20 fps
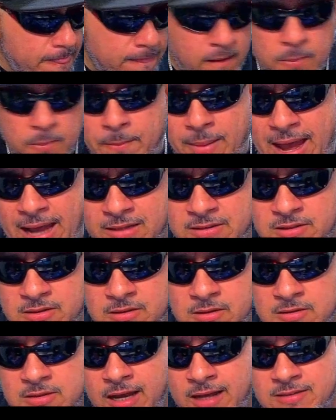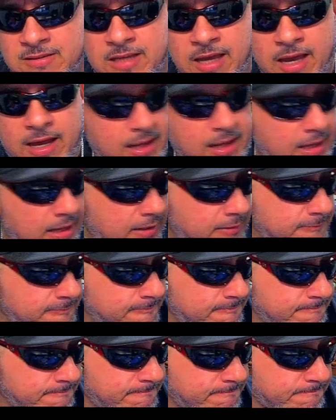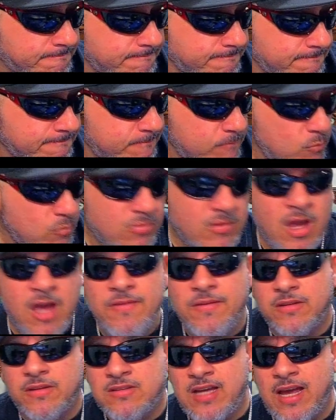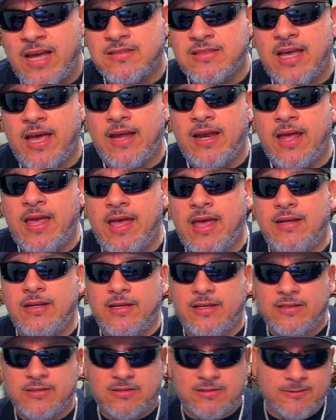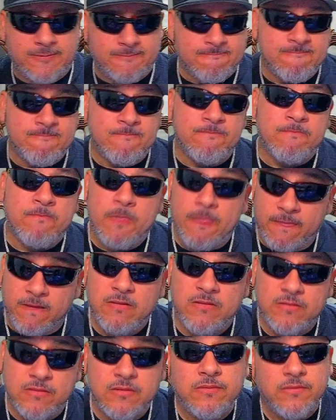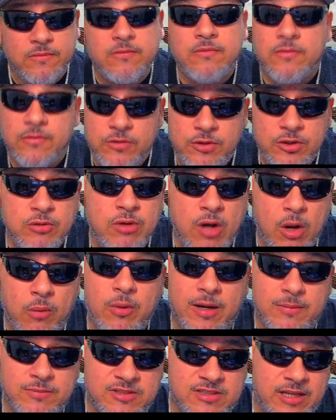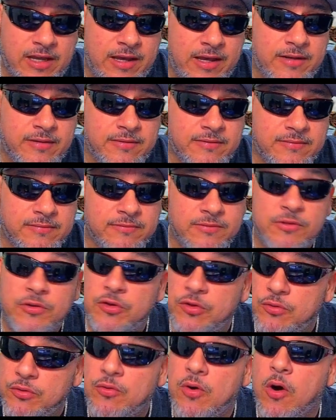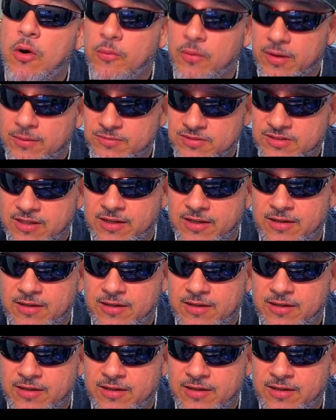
Back to the task at hand. And the task at hand is, you know what I'm saying. You know what I'm saying.